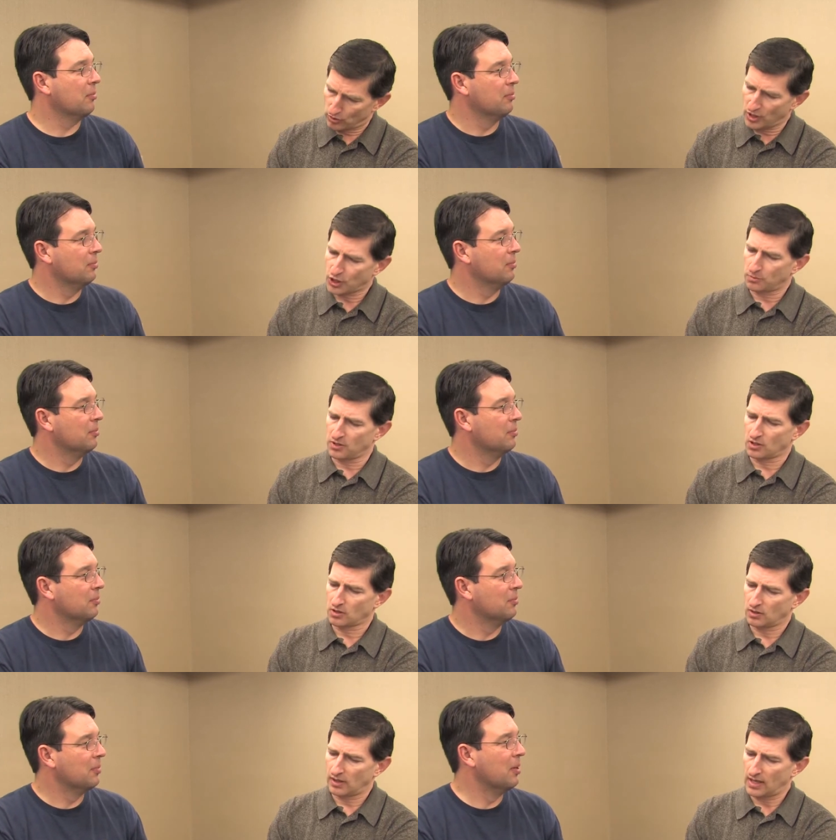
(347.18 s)

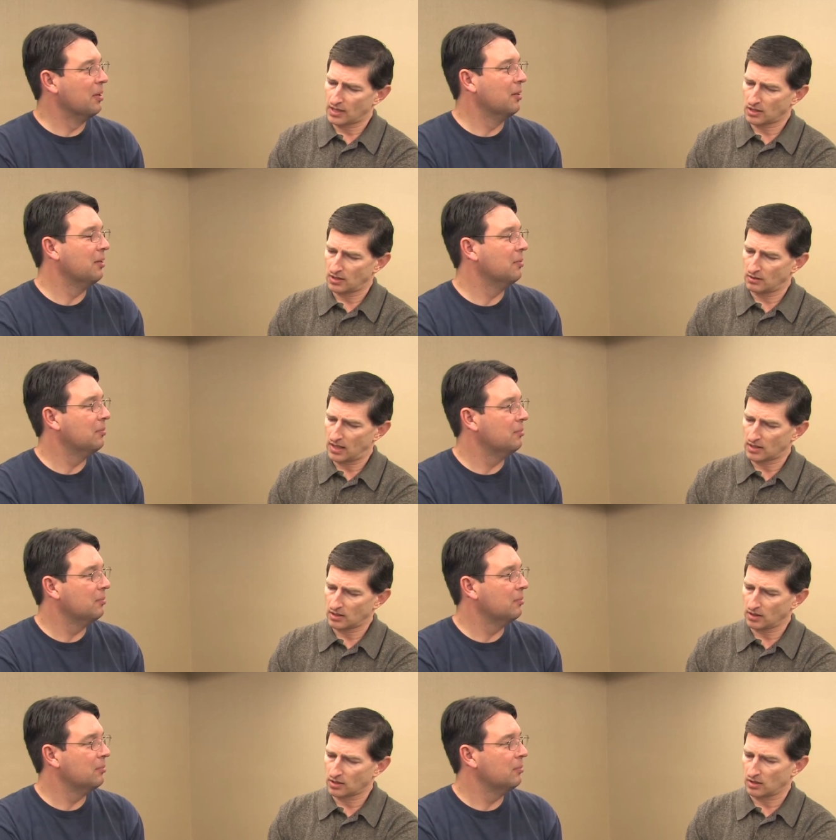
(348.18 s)
Speaker 1: Christmas, and I said, I
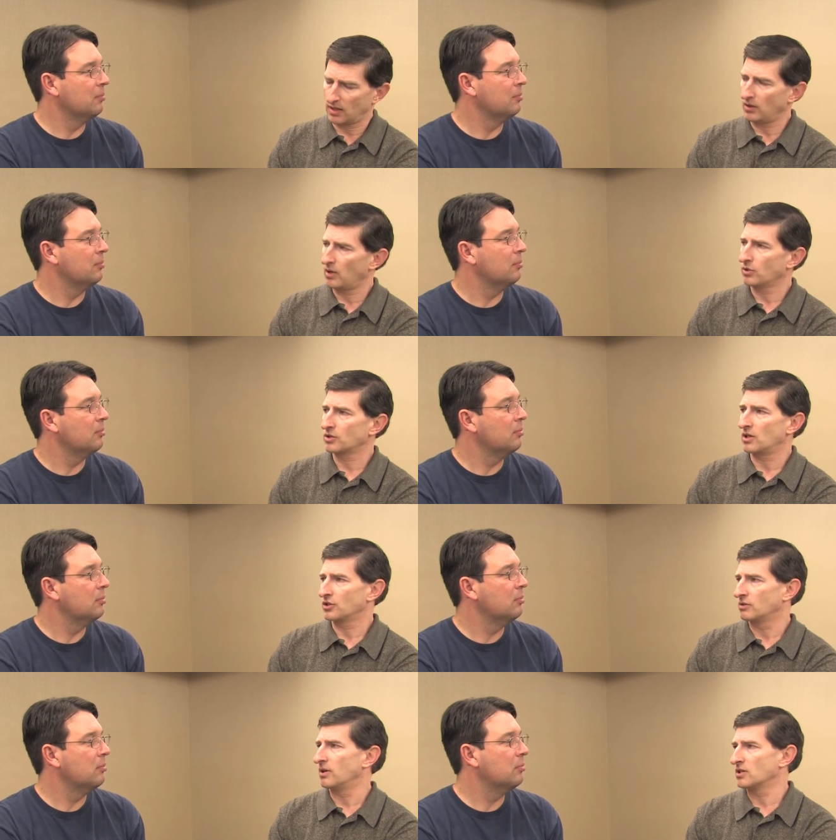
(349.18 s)
said, listen, I, I want to
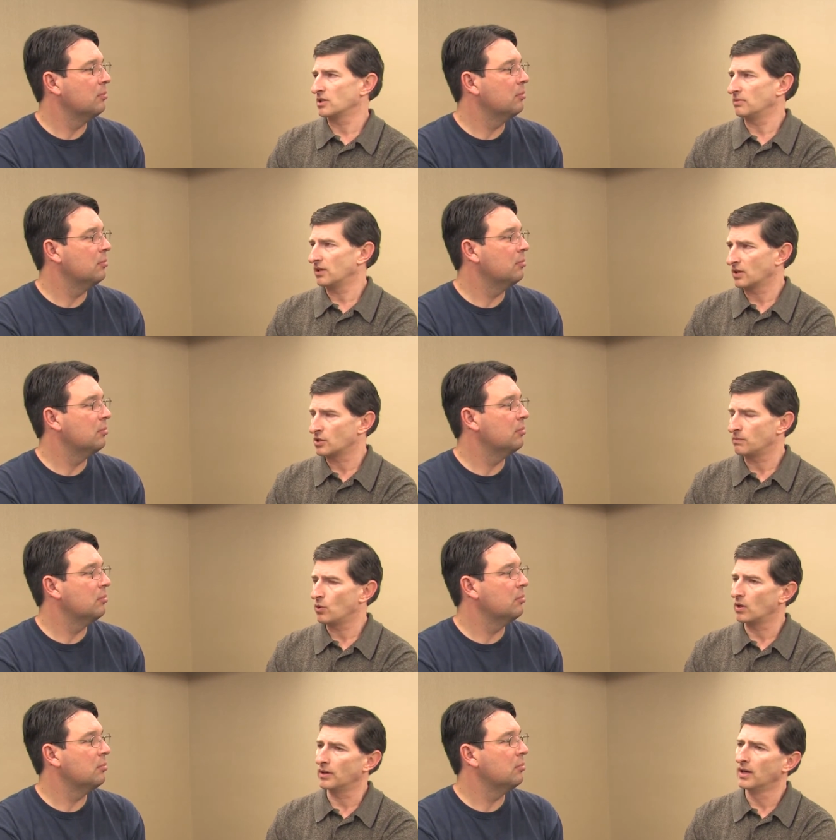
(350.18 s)
talk to you about something I think is
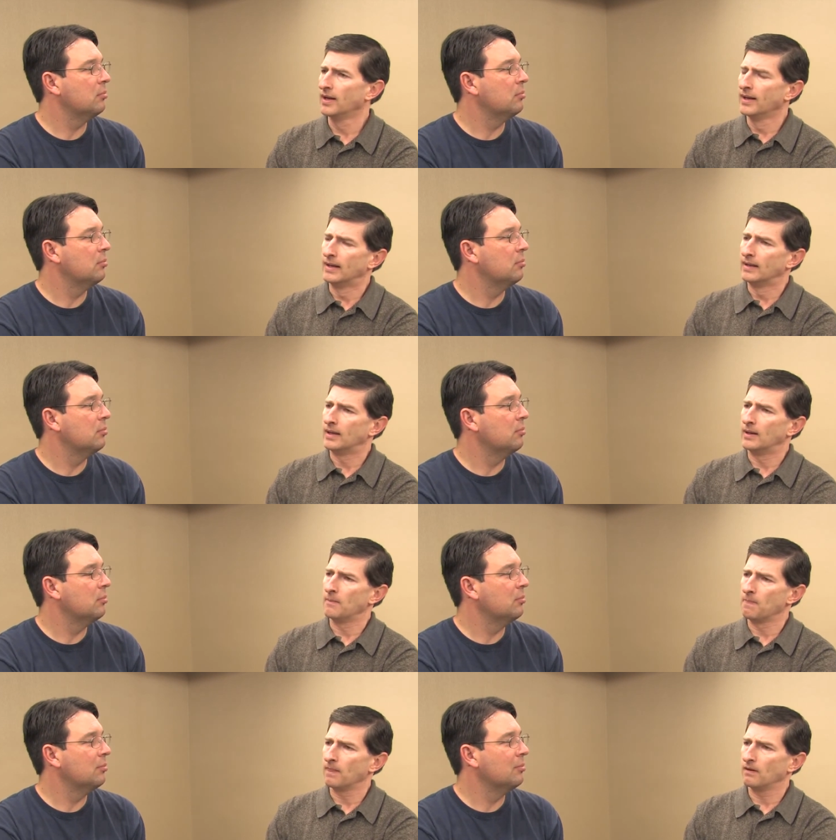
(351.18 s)
important.
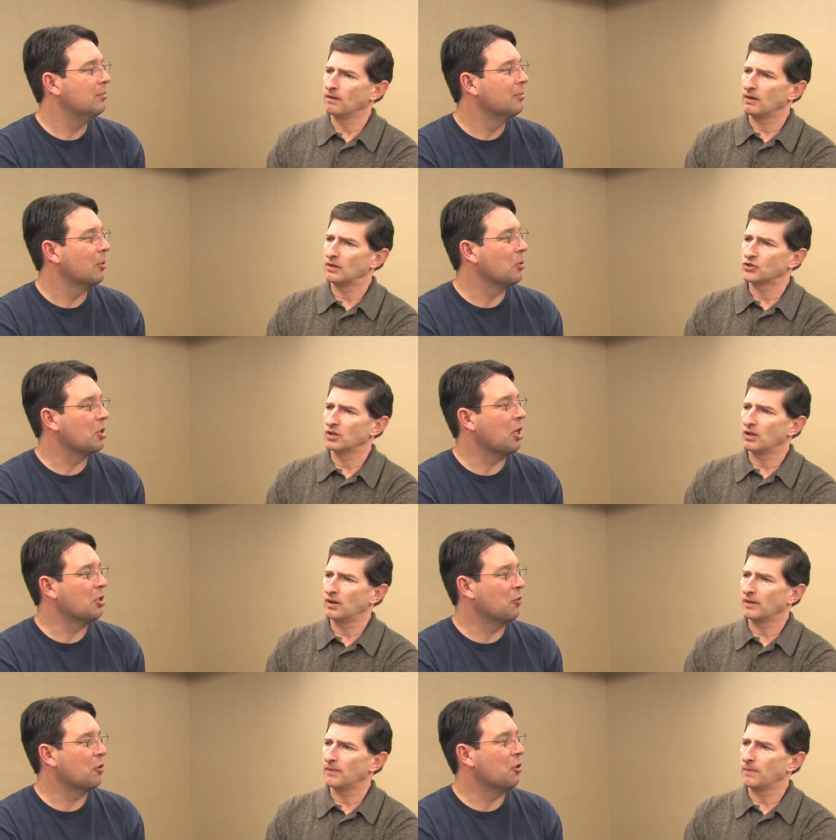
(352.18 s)
Um, I Was said, that
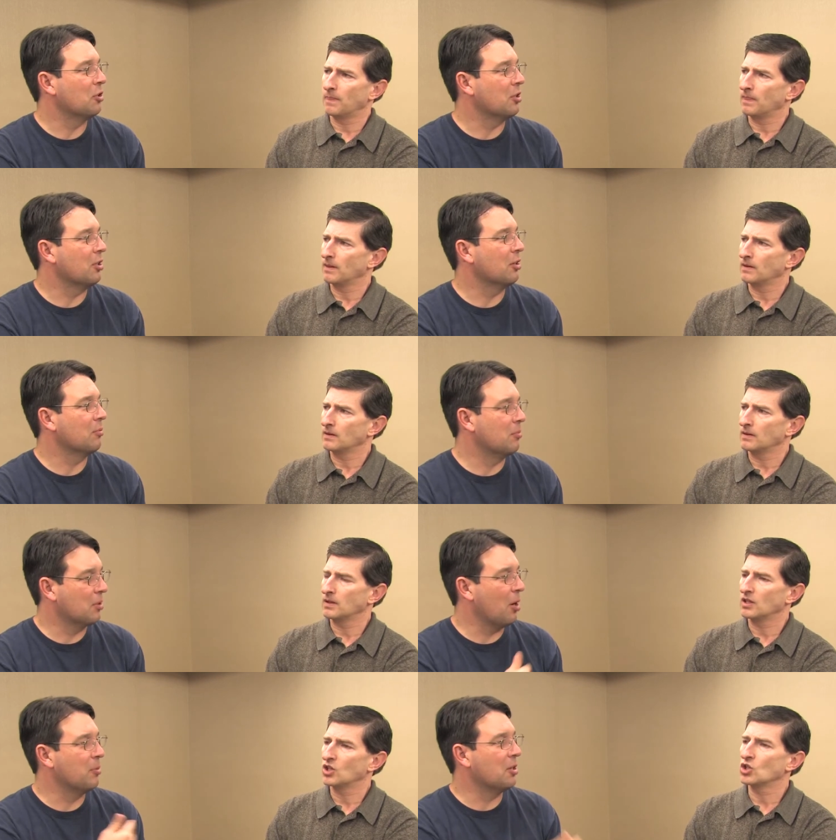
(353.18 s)
Speaker 2: difficult to
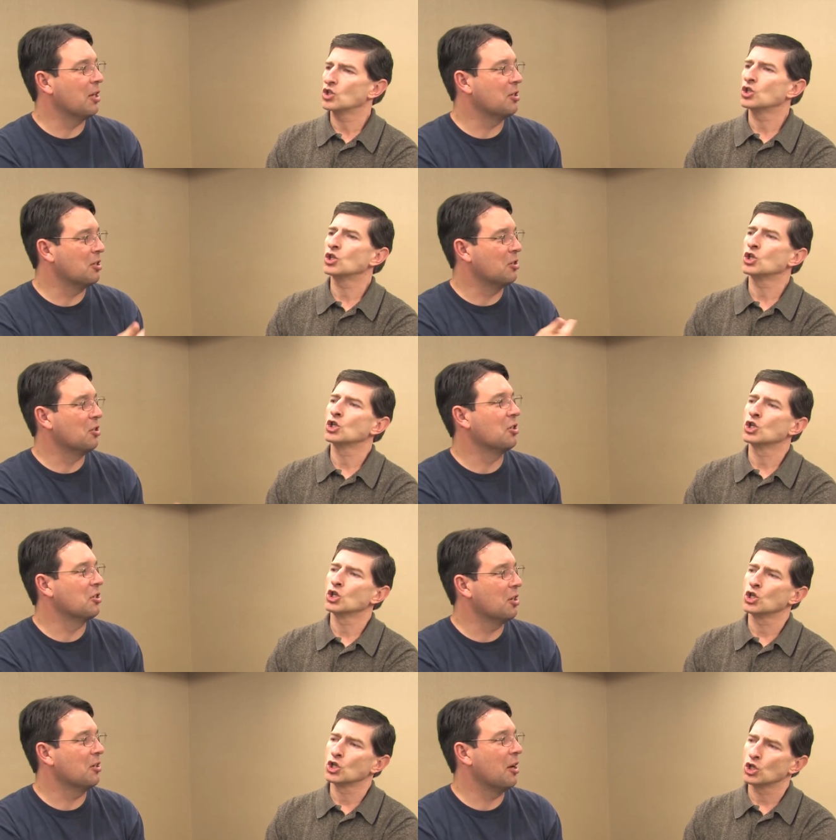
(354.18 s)
come to that decision to
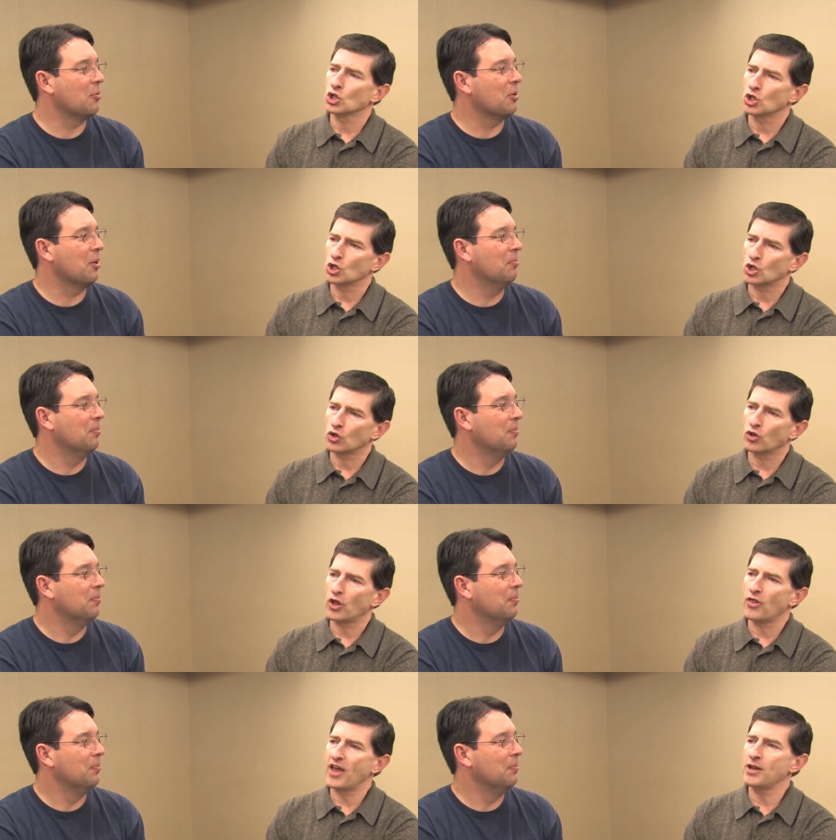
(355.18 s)
Speaker 1: sit down with them?
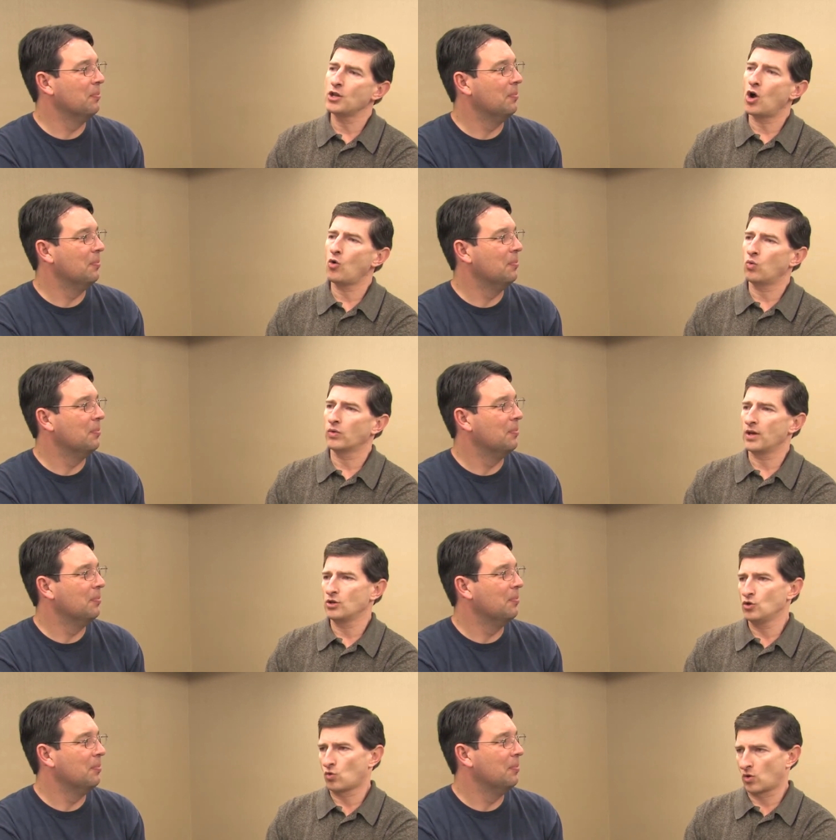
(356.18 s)
they know, they
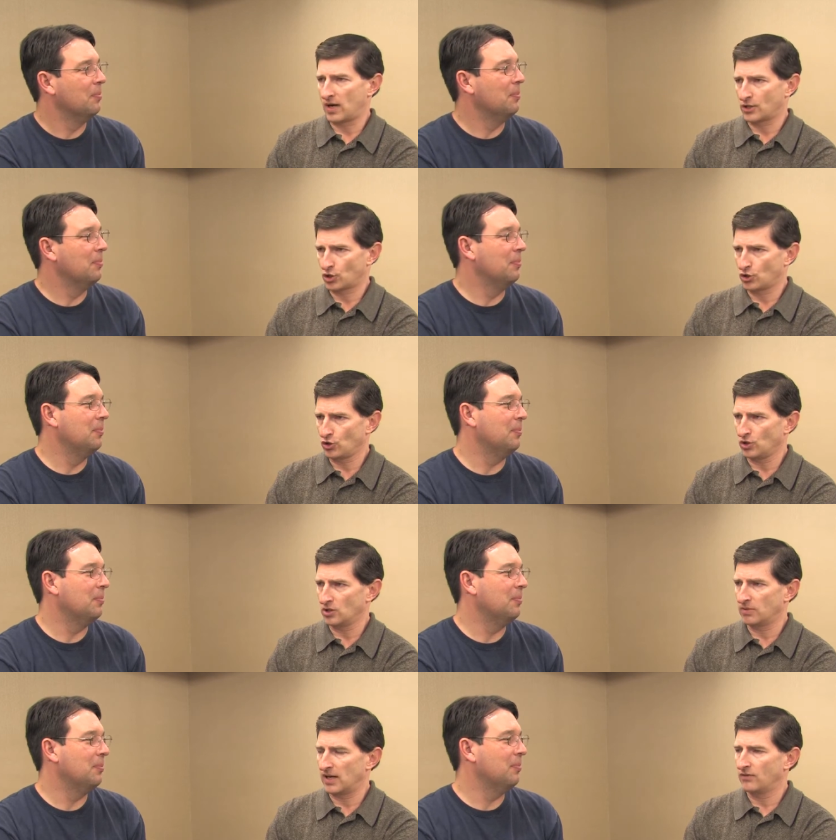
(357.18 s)
knew where I
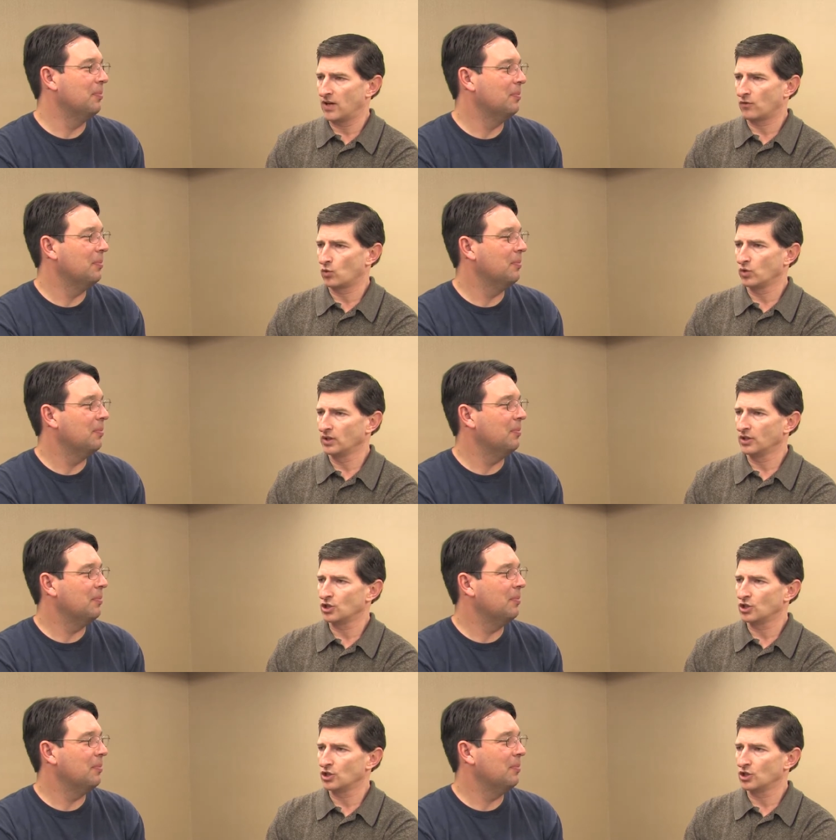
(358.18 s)
stood, but I've never really